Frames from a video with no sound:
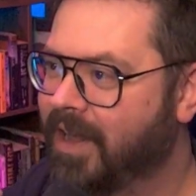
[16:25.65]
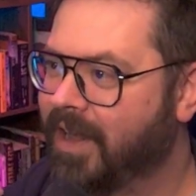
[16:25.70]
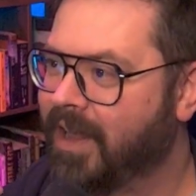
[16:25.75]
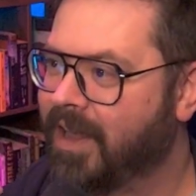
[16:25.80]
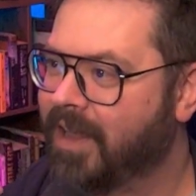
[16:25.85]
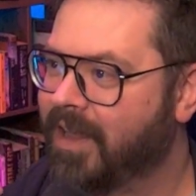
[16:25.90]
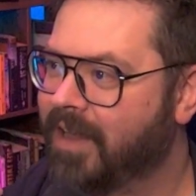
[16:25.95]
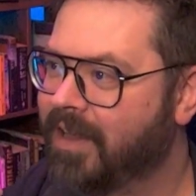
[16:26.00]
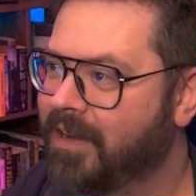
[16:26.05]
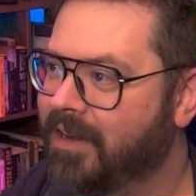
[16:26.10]

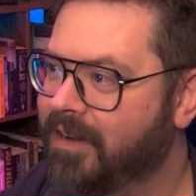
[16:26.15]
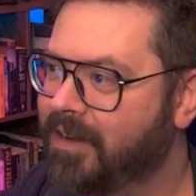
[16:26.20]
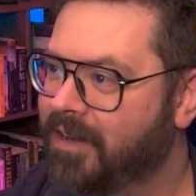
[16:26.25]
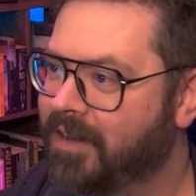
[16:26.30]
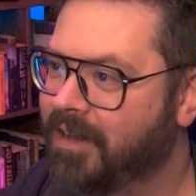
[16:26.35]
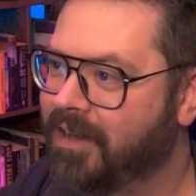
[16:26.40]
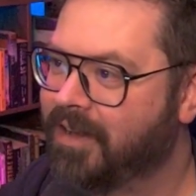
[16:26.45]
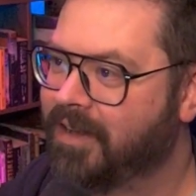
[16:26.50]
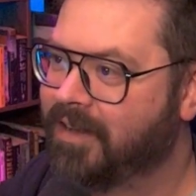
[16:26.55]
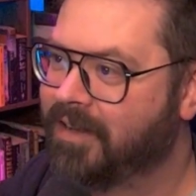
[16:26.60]
and
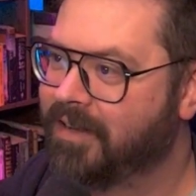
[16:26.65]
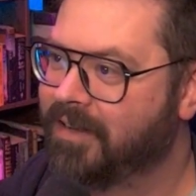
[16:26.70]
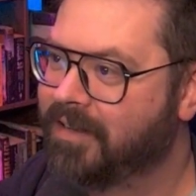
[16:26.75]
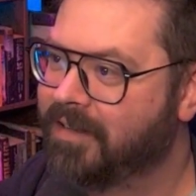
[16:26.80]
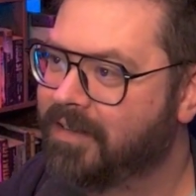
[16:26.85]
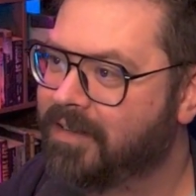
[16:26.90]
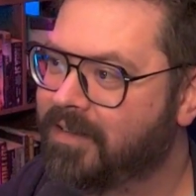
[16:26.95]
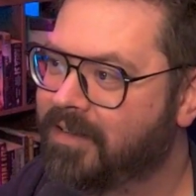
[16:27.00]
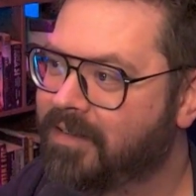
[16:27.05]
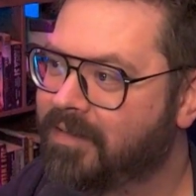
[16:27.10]

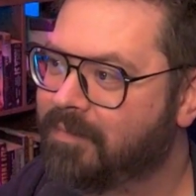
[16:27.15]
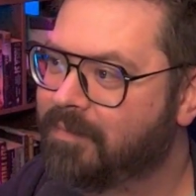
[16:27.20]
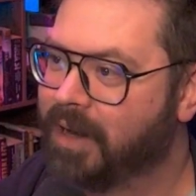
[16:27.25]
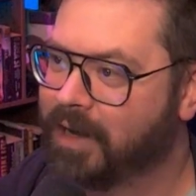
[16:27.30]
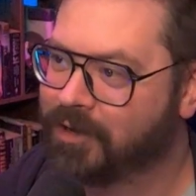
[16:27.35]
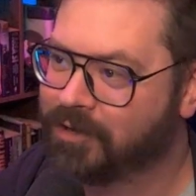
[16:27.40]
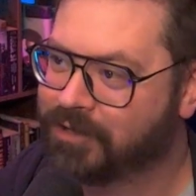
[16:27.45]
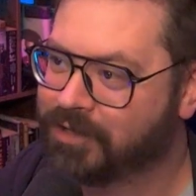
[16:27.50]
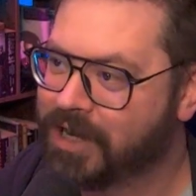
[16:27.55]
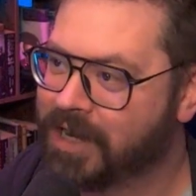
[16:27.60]

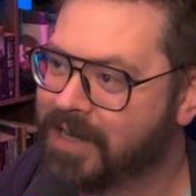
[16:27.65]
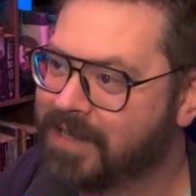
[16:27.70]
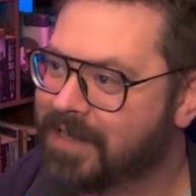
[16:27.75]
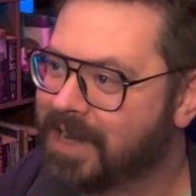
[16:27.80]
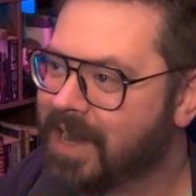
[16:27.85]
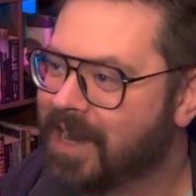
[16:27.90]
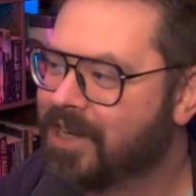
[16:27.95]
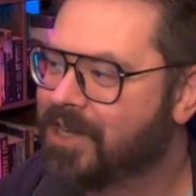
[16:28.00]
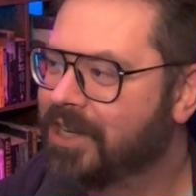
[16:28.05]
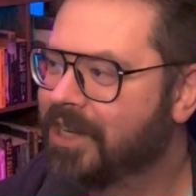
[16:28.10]

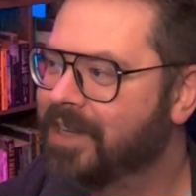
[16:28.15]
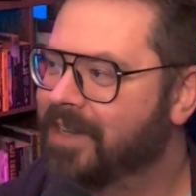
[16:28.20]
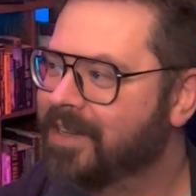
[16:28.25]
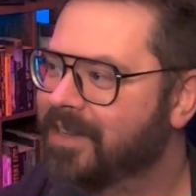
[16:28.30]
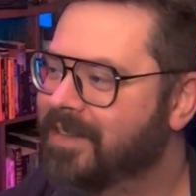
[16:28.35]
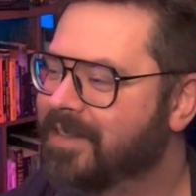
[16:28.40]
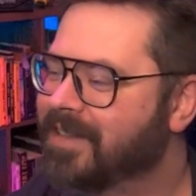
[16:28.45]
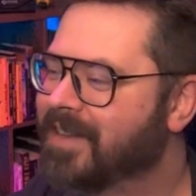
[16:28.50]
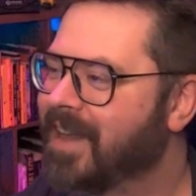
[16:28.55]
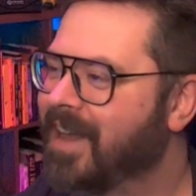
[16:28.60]

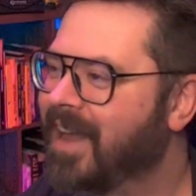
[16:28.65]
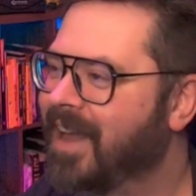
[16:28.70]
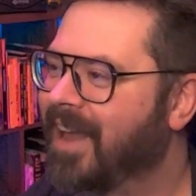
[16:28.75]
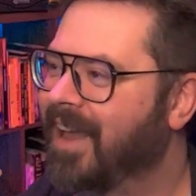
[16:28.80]
microtransactions.